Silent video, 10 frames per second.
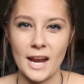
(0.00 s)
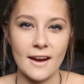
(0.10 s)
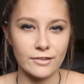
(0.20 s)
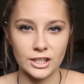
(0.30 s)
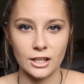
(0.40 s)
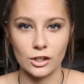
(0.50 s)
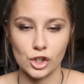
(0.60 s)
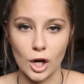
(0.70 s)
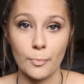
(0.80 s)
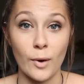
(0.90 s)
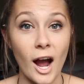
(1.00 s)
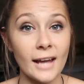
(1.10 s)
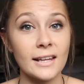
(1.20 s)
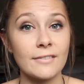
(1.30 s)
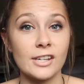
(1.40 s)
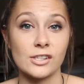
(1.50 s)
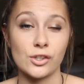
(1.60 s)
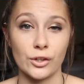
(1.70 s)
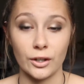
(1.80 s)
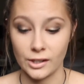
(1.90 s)
and everything in the shop where I live is
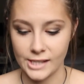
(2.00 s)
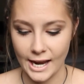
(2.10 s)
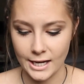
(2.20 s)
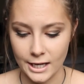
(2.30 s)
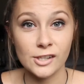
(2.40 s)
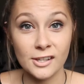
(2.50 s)
$2.80.